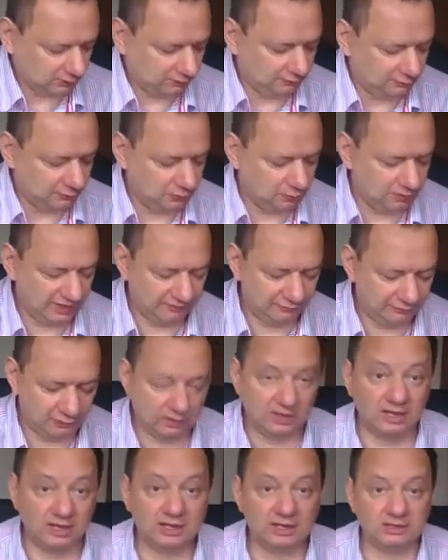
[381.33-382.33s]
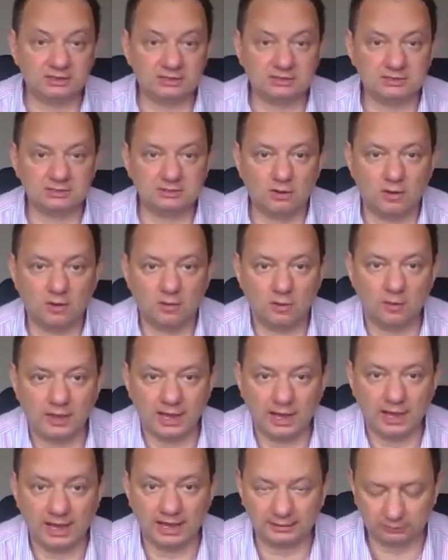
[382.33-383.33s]
you have the gears on the
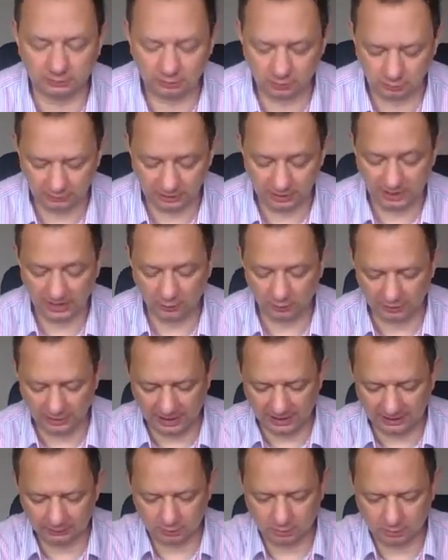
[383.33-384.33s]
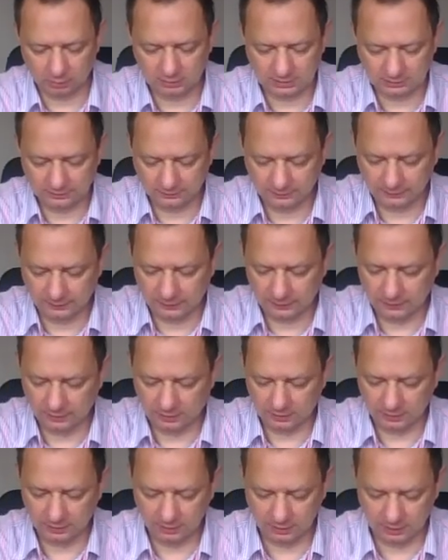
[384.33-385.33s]
electrode, the gear on the electrodes,
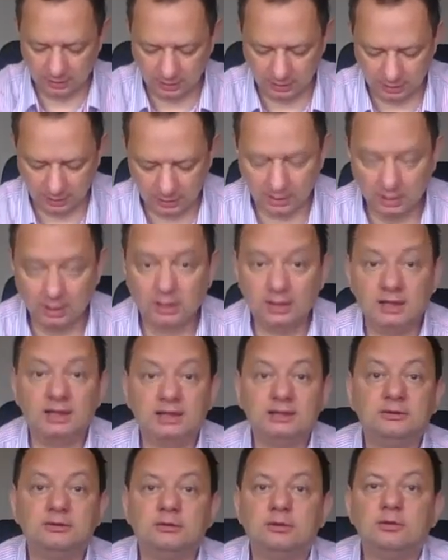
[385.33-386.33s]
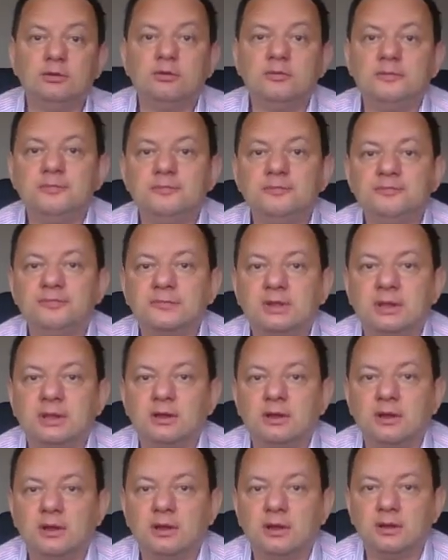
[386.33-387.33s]
and now
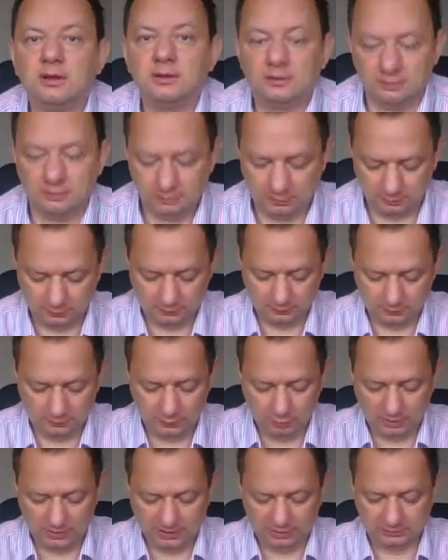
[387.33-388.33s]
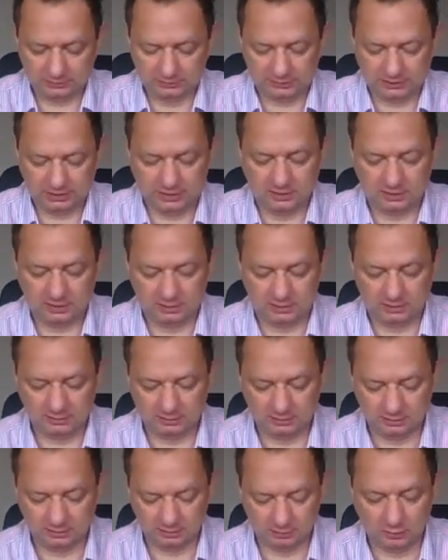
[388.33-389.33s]
you can take
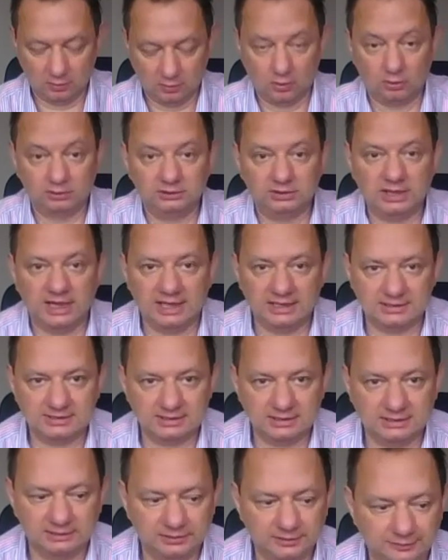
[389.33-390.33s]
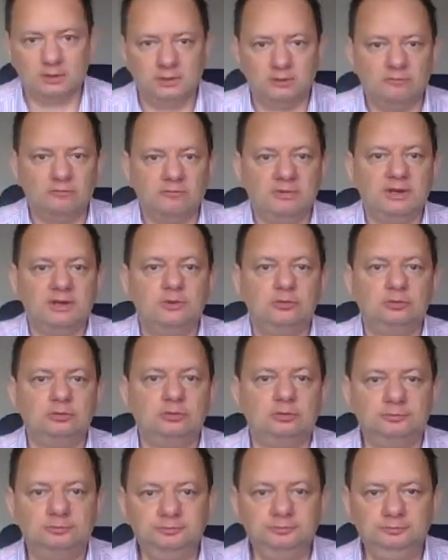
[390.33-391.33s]
on the headset. When you